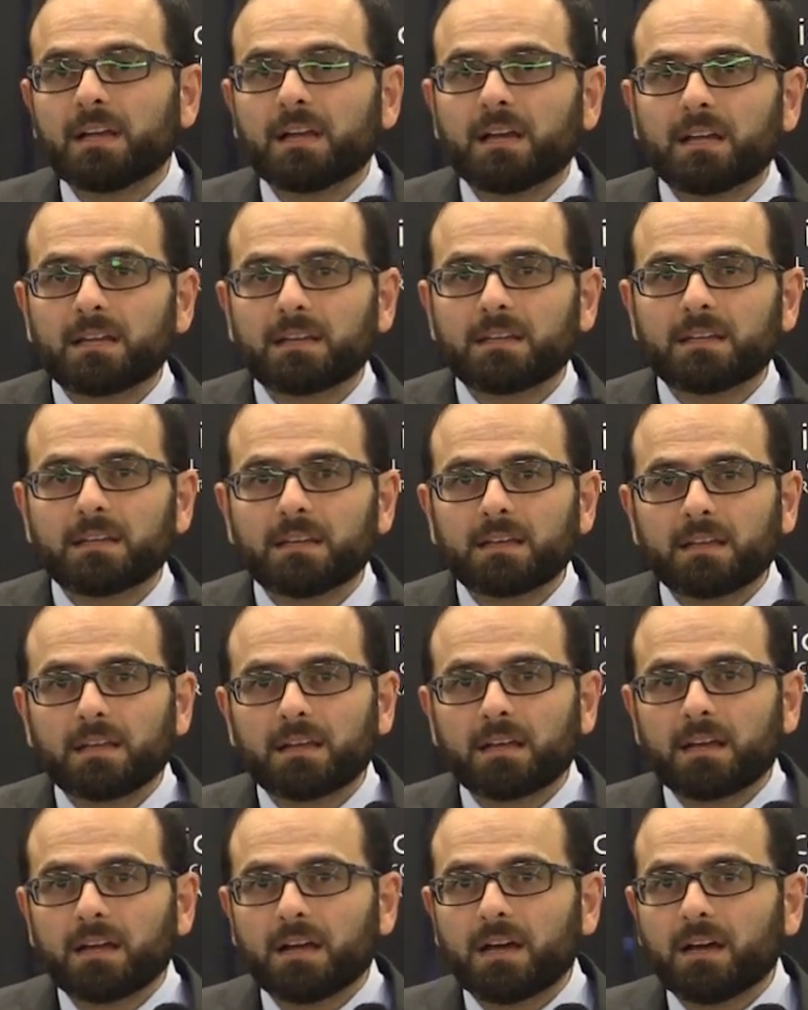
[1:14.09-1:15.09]
and uh,
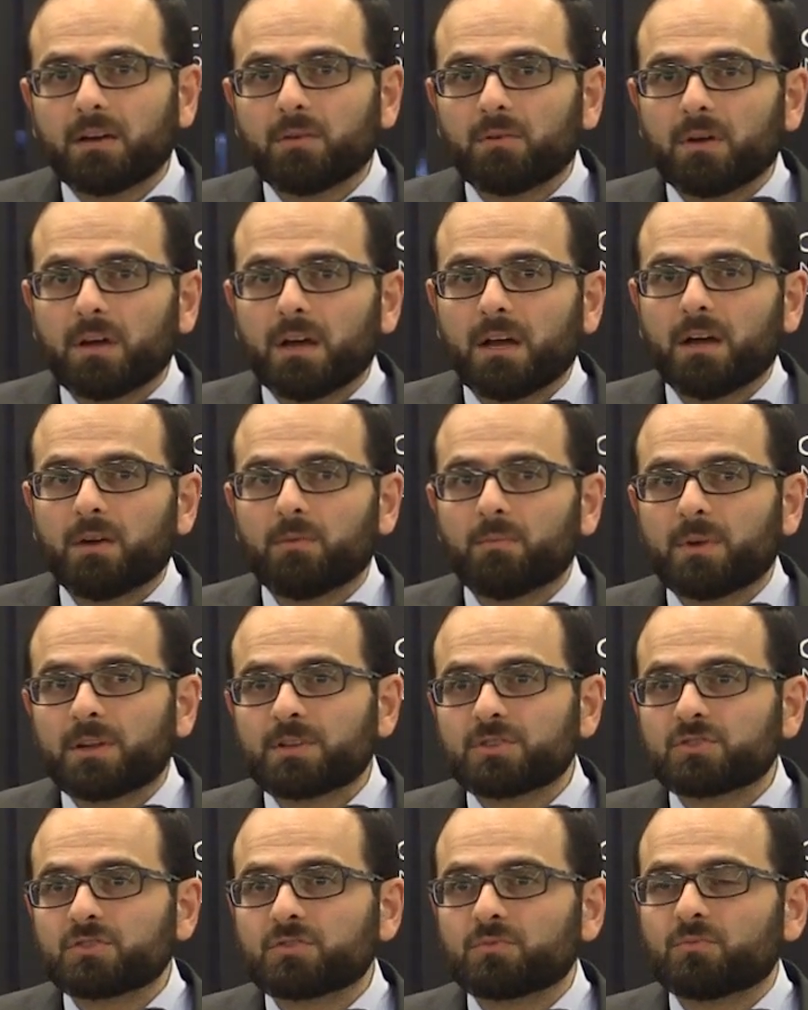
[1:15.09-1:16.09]
how, how
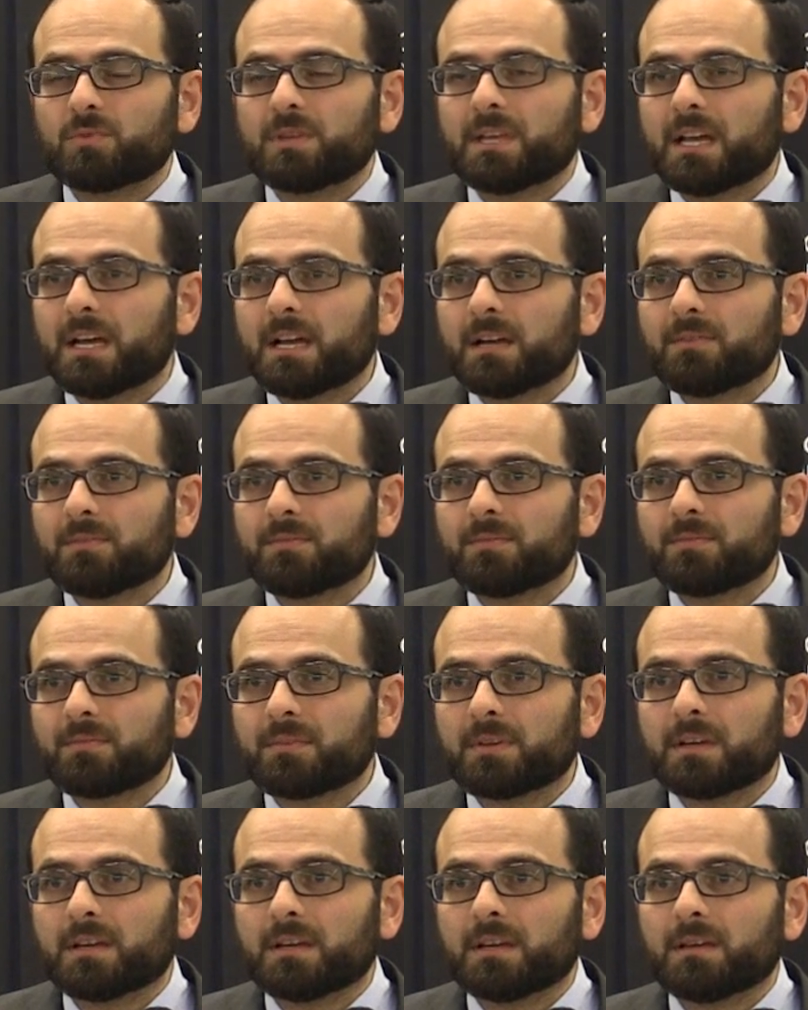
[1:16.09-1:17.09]
much we have
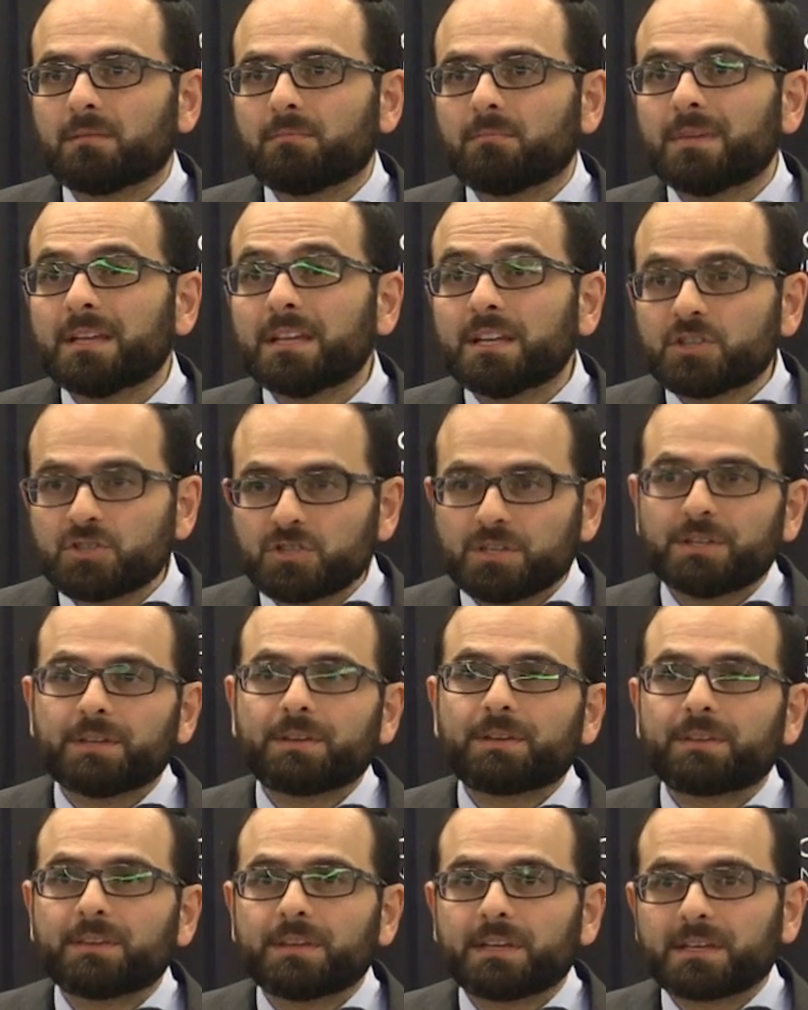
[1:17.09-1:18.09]
uh, many
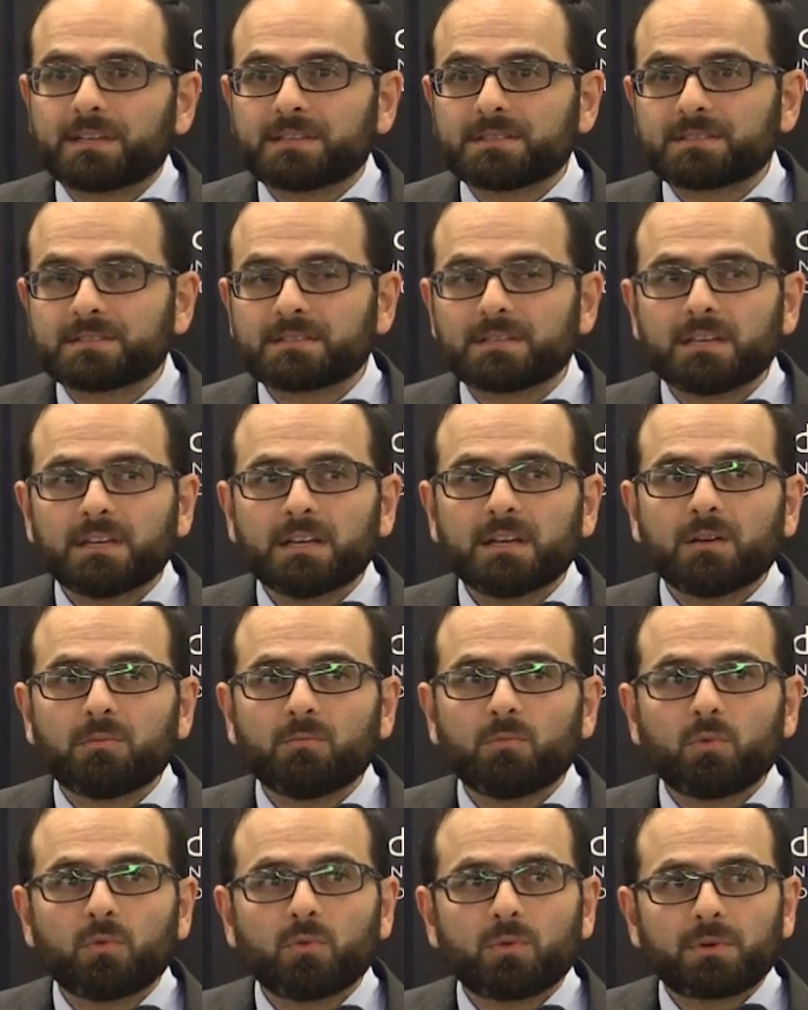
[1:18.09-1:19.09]
shared things
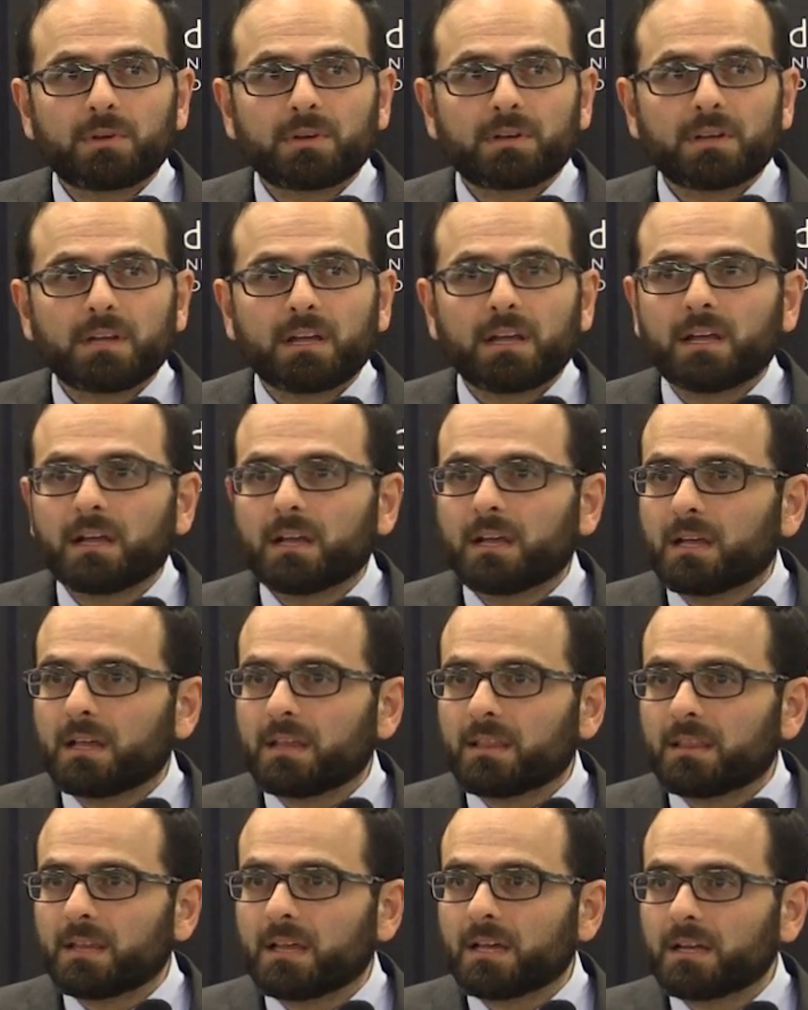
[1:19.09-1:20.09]
more uh,
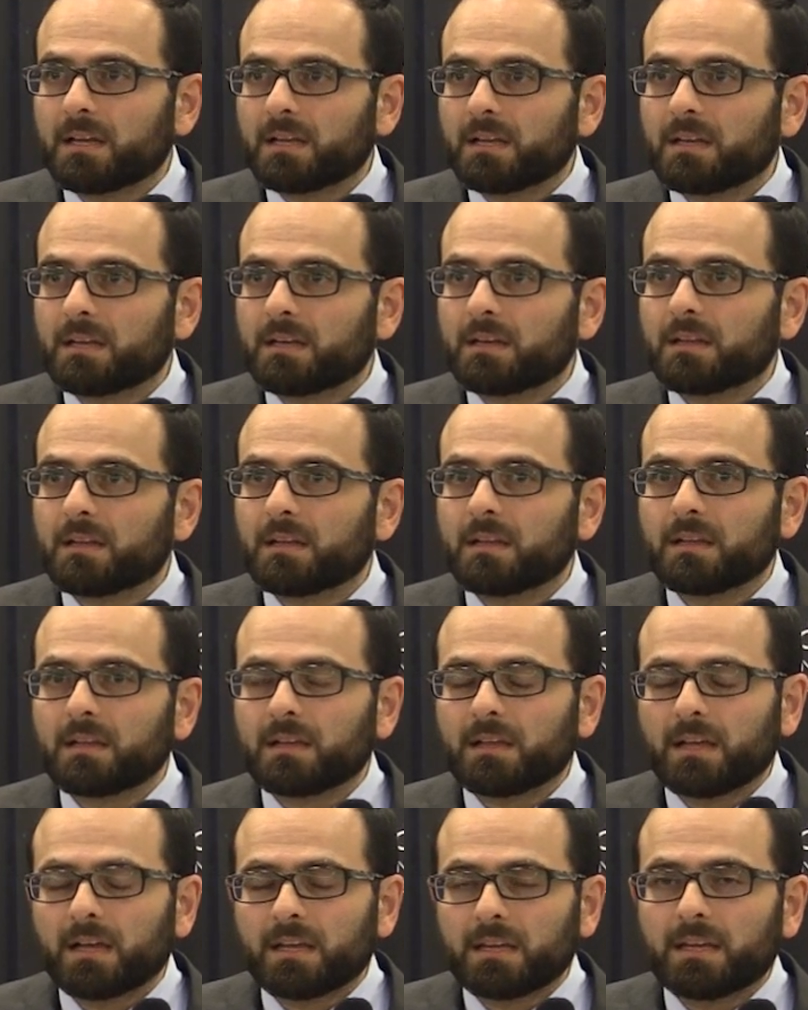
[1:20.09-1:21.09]
than
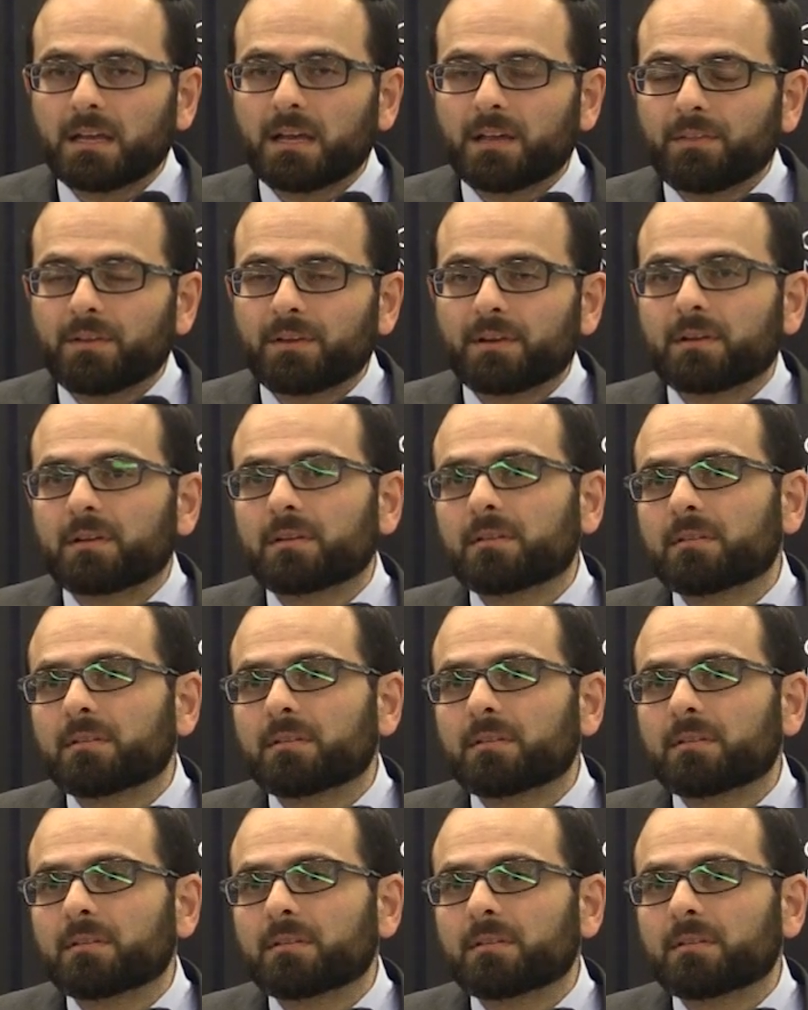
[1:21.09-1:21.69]
uh, any other